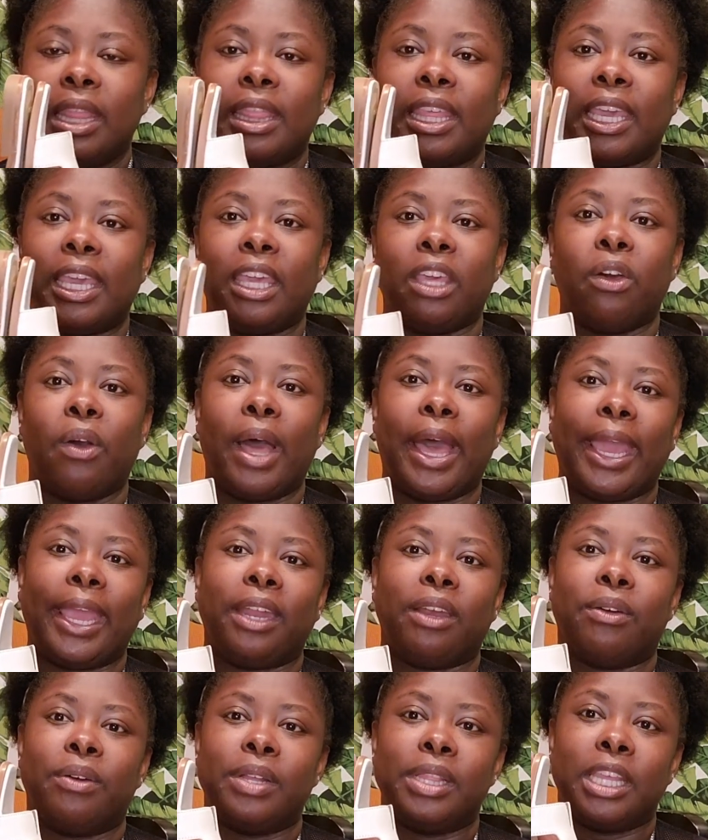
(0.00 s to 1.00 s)
The heel
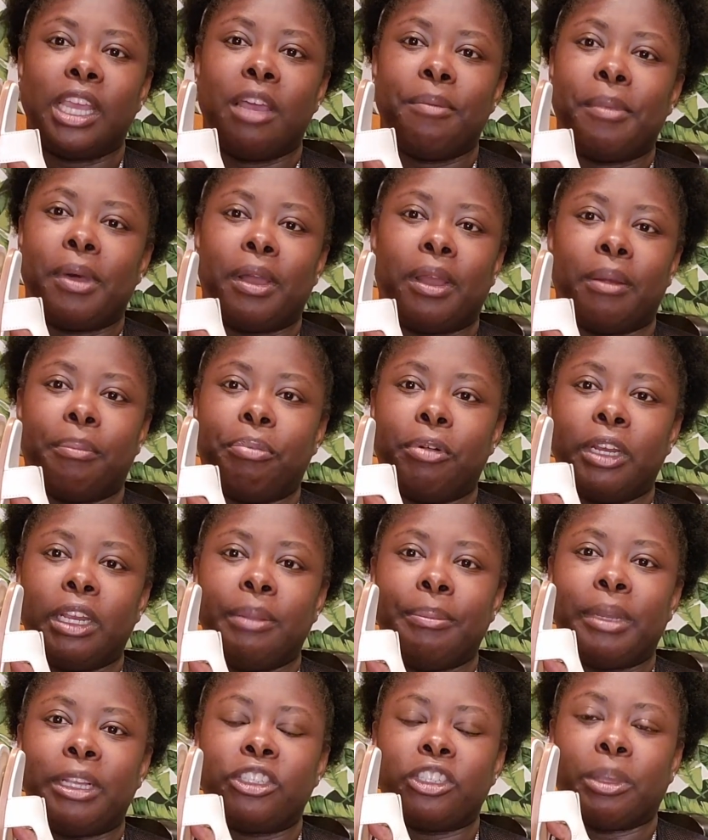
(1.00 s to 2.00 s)
height on them are
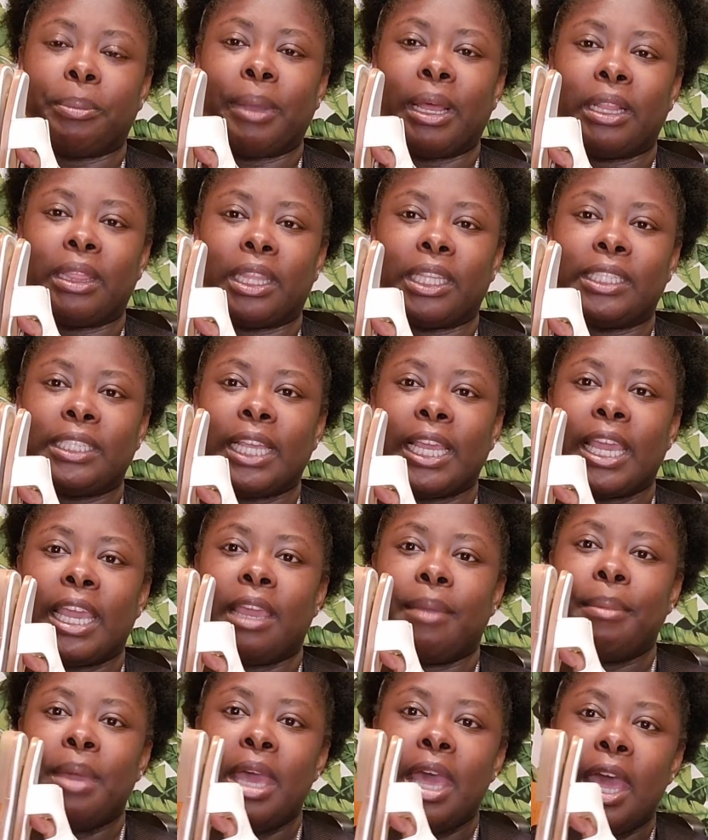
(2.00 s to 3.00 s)
pretty much about the
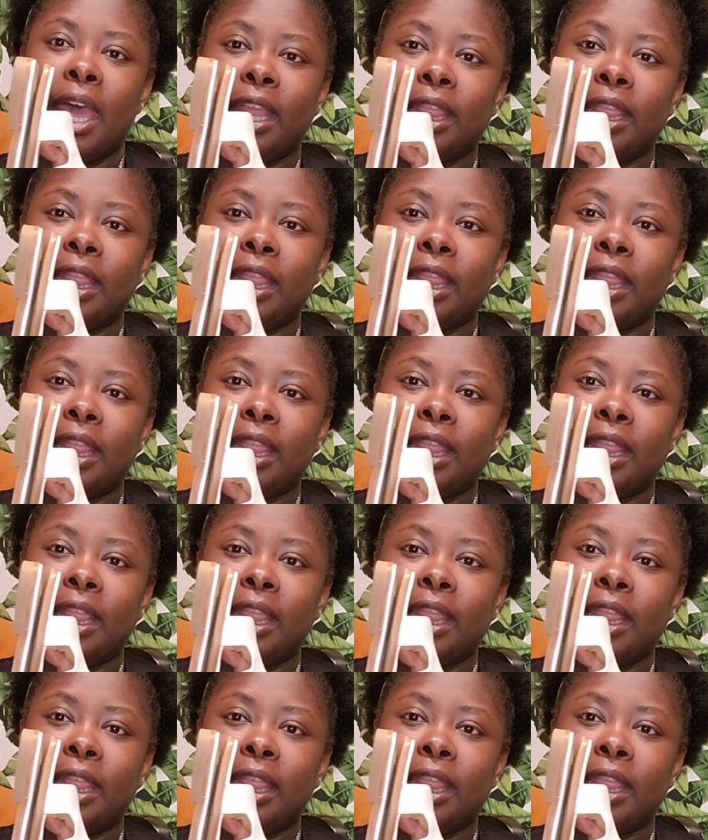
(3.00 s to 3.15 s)
same.